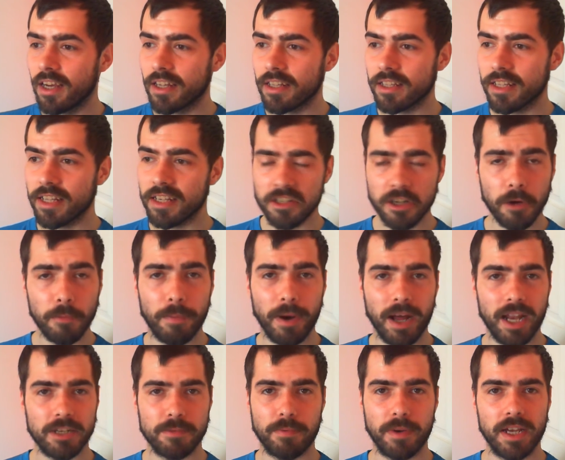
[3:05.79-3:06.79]
There's no
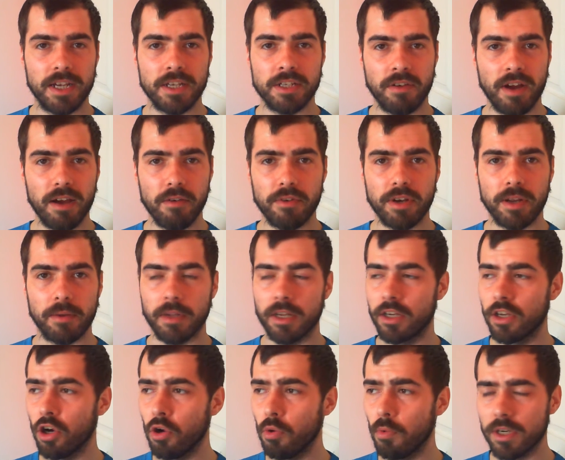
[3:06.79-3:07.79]
Palace players around him. And
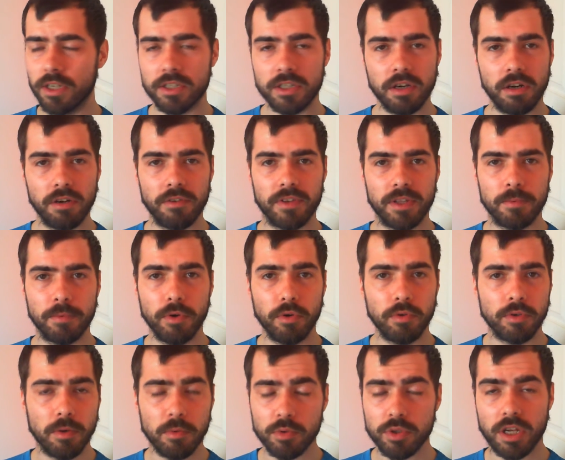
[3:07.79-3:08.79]
no one's going for the ball.
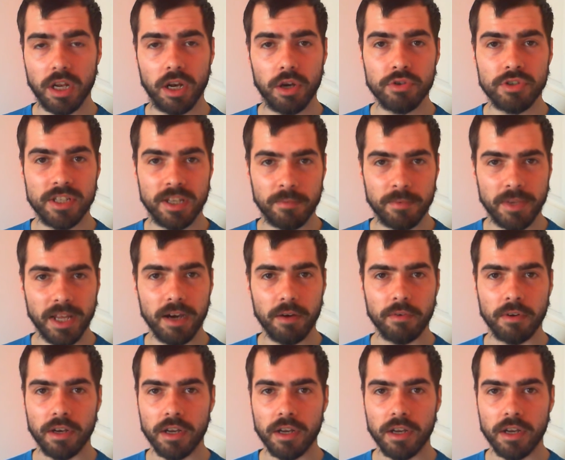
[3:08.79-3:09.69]
No one's closing him down.